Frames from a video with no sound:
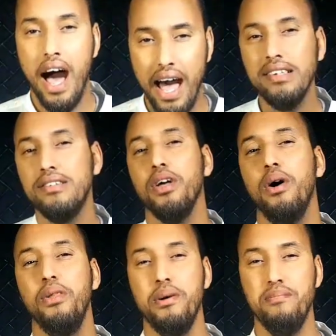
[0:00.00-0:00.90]
I
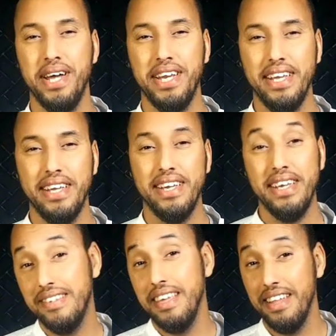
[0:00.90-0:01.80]
stole the money,
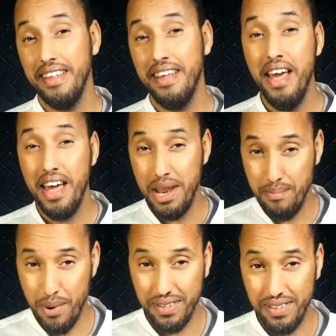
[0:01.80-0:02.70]
he said.
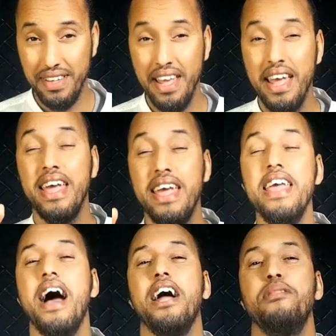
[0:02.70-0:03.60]
Reported.
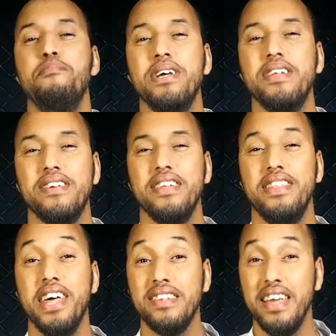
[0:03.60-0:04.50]
He admitted
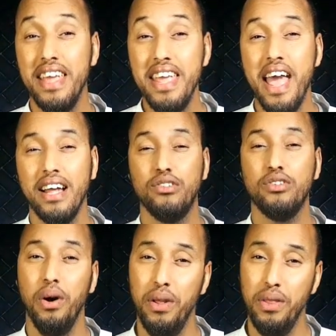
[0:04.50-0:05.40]
that he had
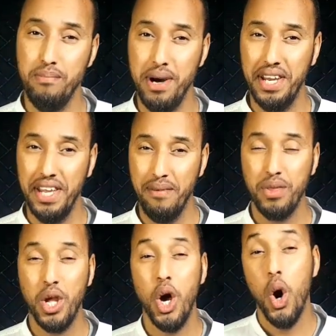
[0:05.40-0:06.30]
stolen the money.
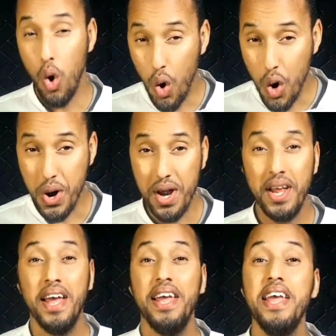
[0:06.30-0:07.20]

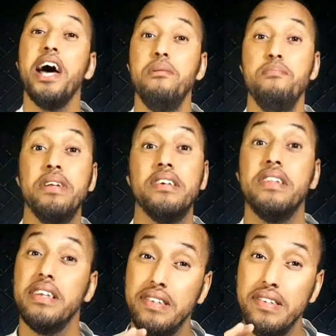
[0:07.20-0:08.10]
Or he
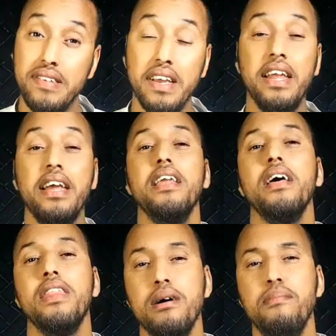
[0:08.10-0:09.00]
admitted stealing
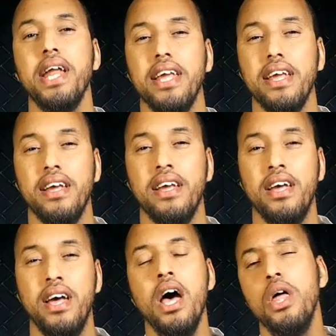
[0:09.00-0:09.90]
the money.
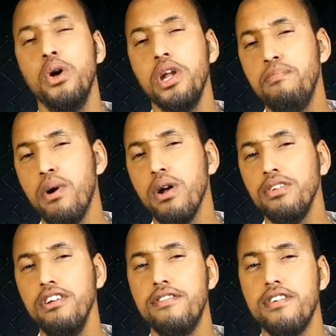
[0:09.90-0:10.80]
The
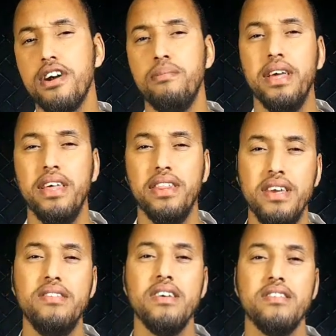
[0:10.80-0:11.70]
reporting verb in
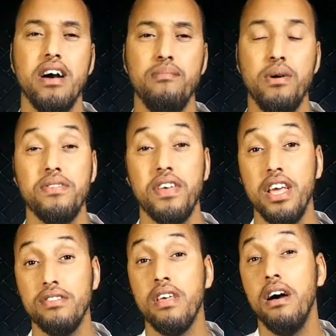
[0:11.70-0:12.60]
these examples
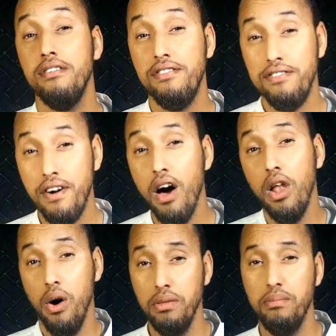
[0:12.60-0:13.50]
is
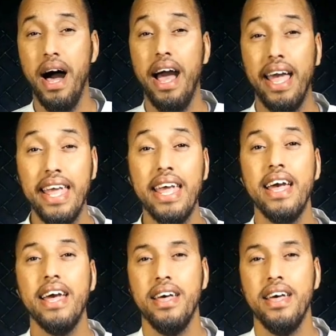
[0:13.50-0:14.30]
followed by